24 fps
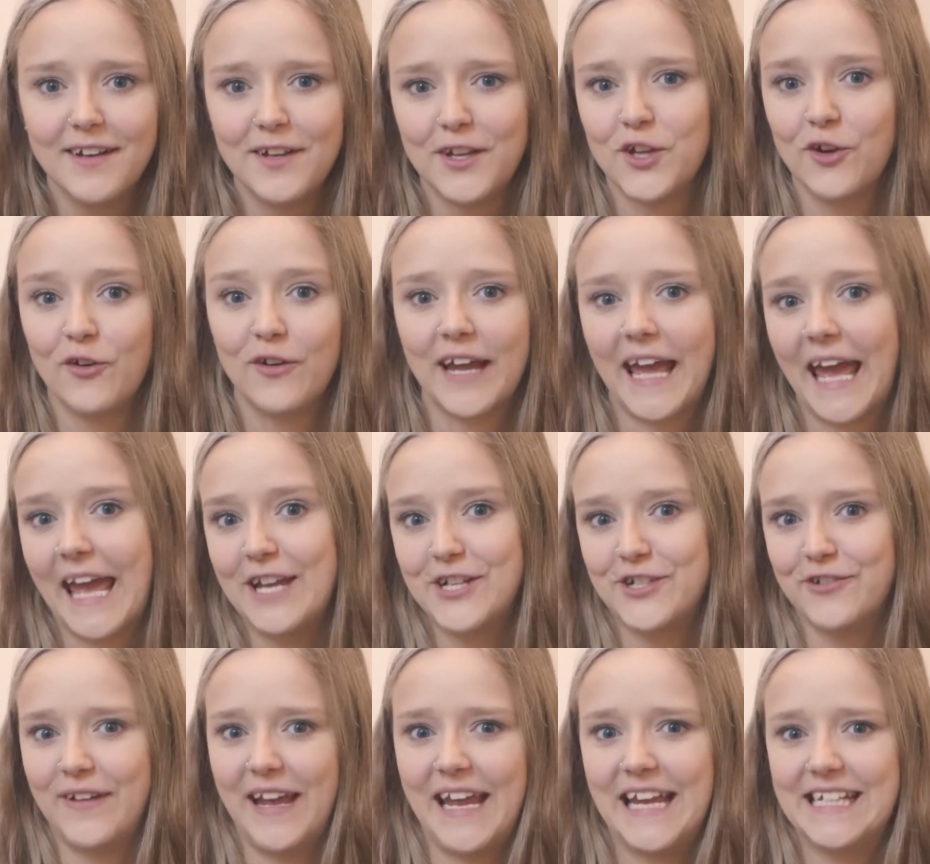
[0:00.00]
young
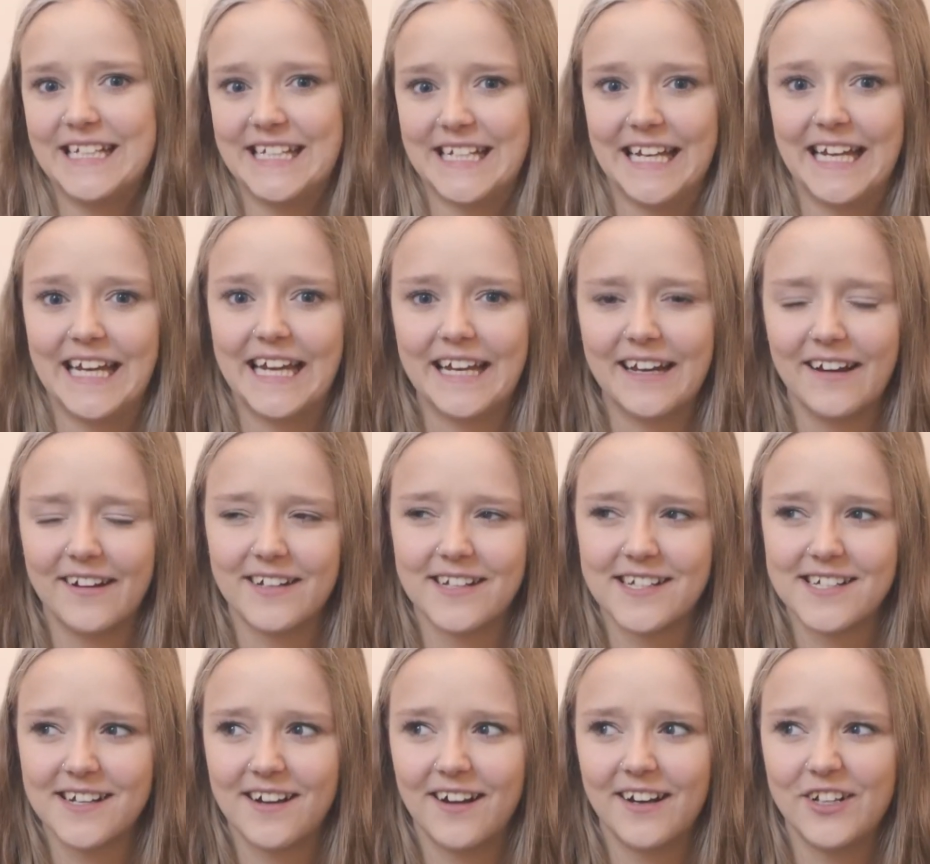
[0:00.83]
age of 18, I
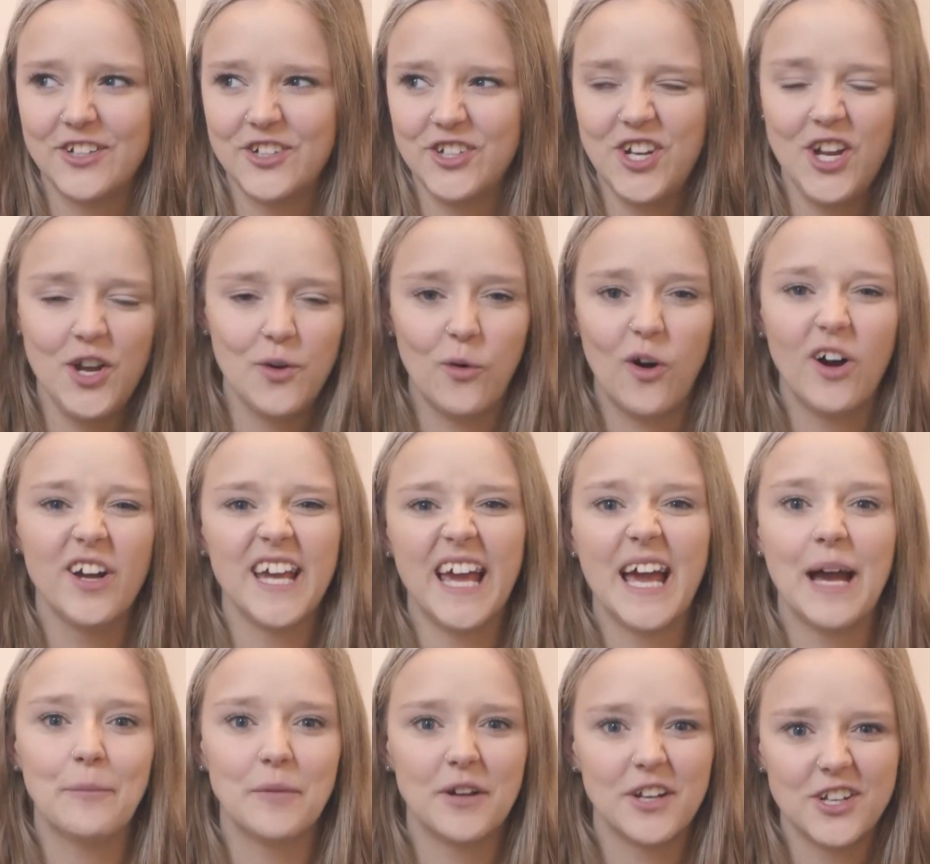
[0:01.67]
decided, you know what,
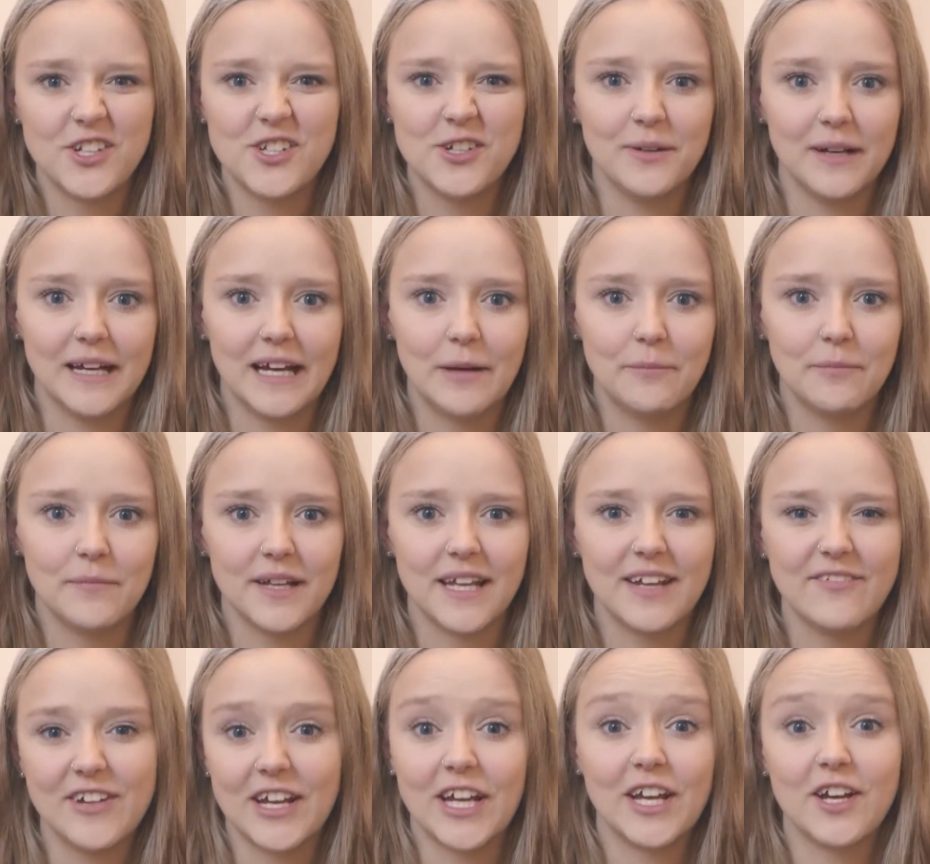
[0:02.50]
yeah, I'm going to do it. I'm going to
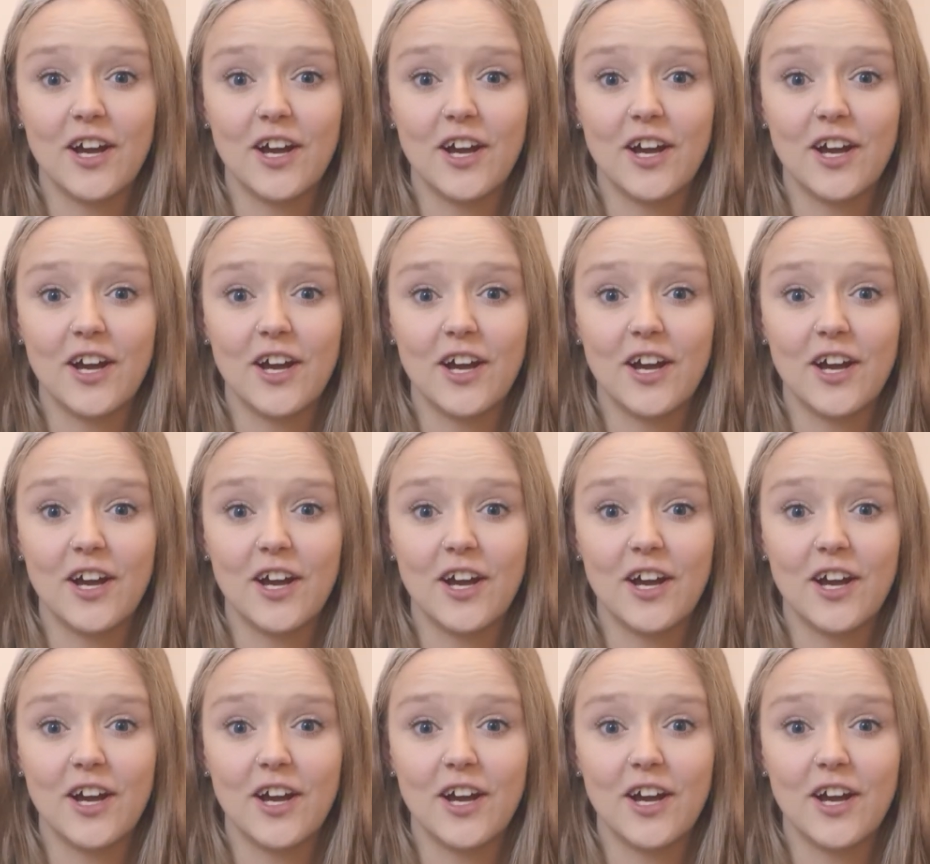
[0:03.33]
give it a